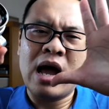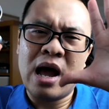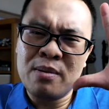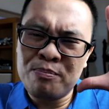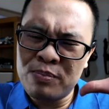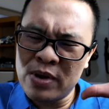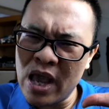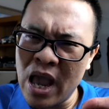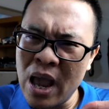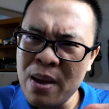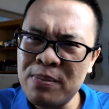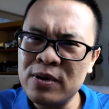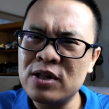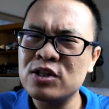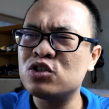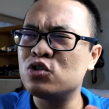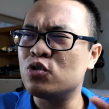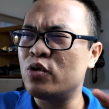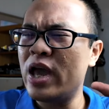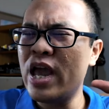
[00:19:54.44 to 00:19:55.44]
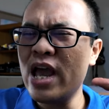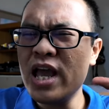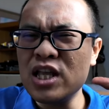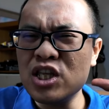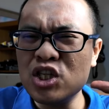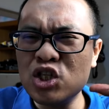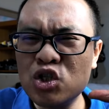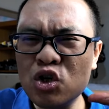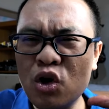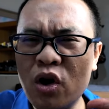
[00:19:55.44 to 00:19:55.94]
be able to
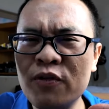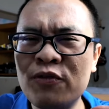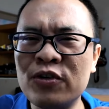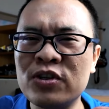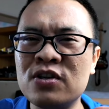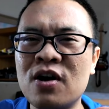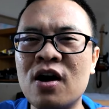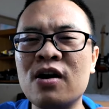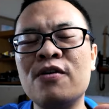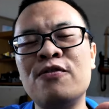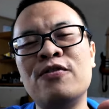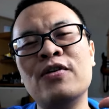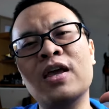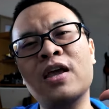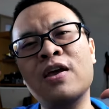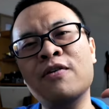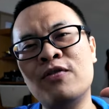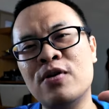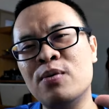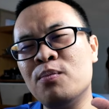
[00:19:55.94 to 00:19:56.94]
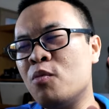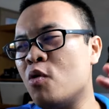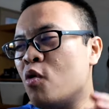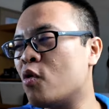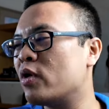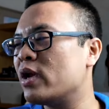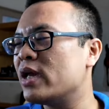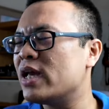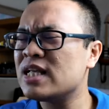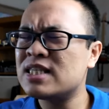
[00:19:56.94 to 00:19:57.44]
enjoy photography even
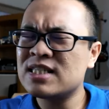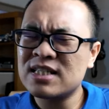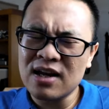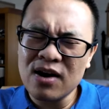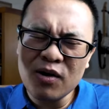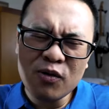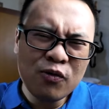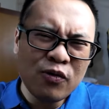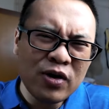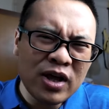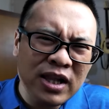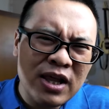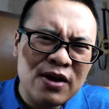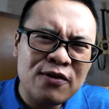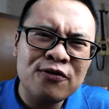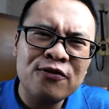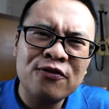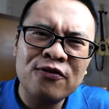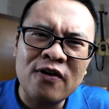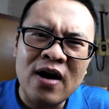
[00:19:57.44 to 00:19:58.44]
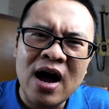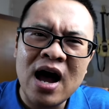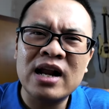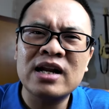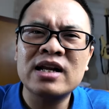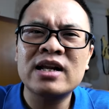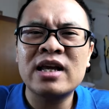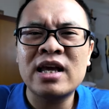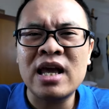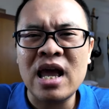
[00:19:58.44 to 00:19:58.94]
more. It's a really
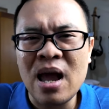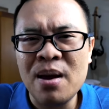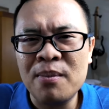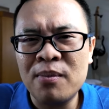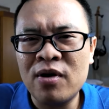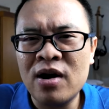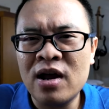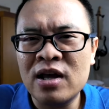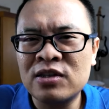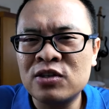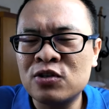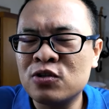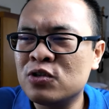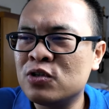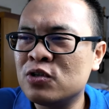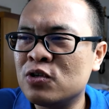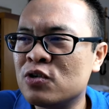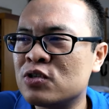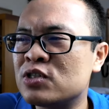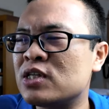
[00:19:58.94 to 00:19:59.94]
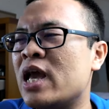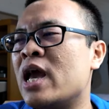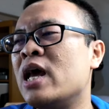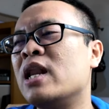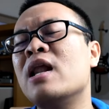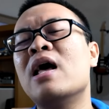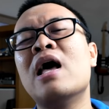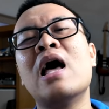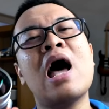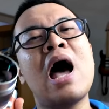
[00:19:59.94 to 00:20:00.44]
fun camera to use,
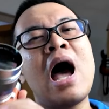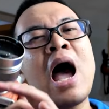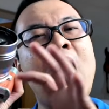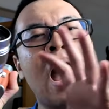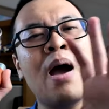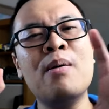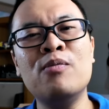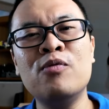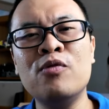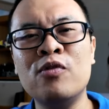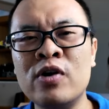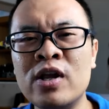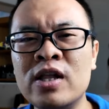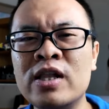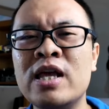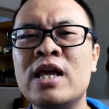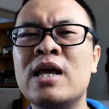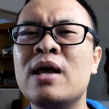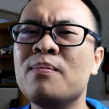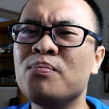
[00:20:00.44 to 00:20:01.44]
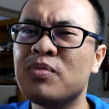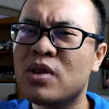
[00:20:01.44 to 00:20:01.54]
and I'm really